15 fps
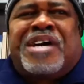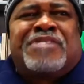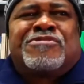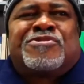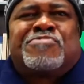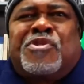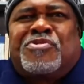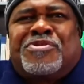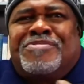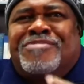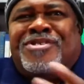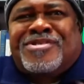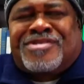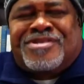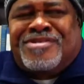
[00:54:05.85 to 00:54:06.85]
I don't smoke no
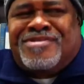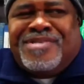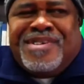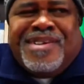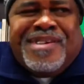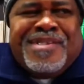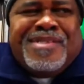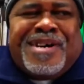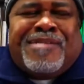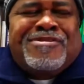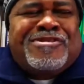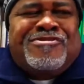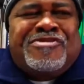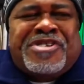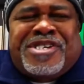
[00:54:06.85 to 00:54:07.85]
more, so yeah. I'm
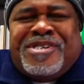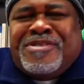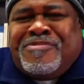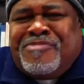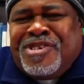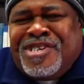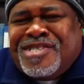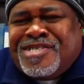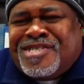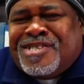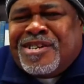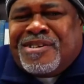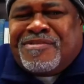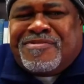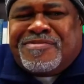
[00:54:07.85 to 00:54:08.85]
just drinking and beer and
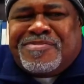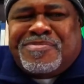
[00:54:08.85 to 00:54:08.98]
stuff.